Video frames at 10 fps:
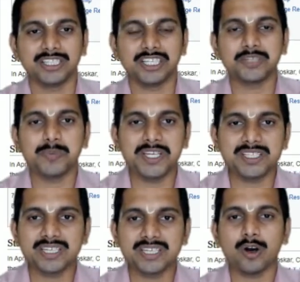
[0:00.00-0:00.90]
this means
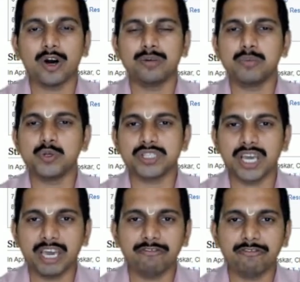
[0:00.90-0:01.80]
that almost
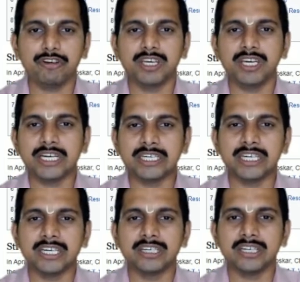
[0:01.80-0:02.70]
every
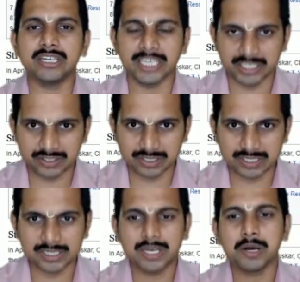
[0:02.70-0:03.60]
Indian industries,